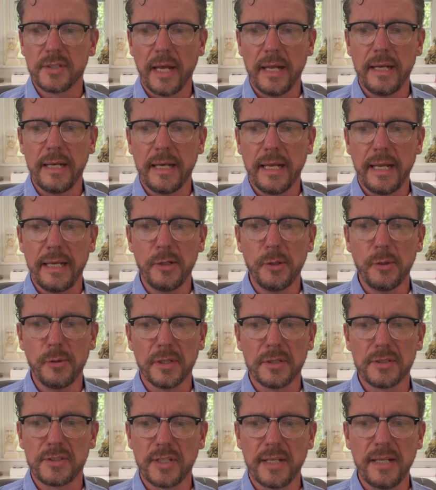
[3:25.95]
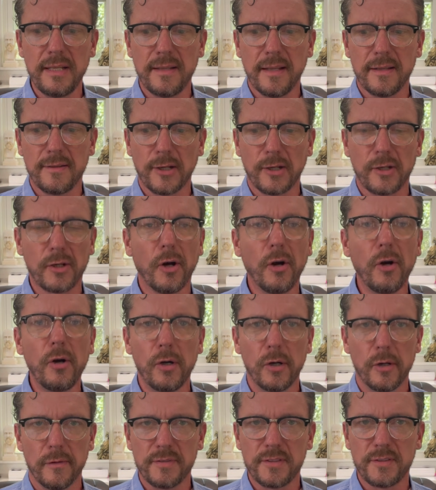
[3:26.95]
And you can see that the
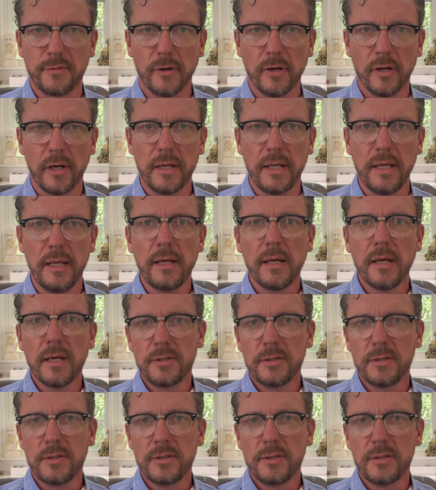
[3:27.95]
curves for honey,